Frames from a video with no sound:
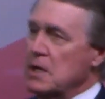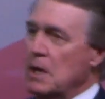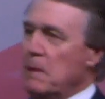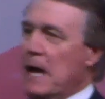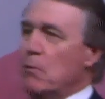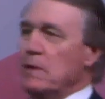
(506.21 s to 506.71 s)

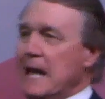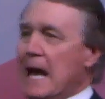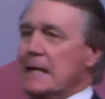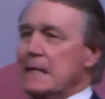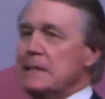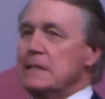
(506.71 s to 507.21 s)
about we
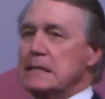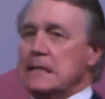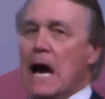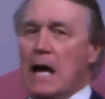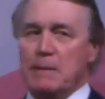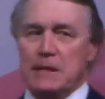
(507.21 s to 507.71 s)
got to get the
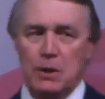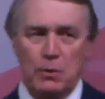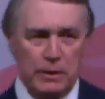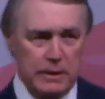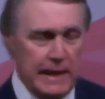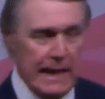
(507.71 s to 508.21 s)
economy going.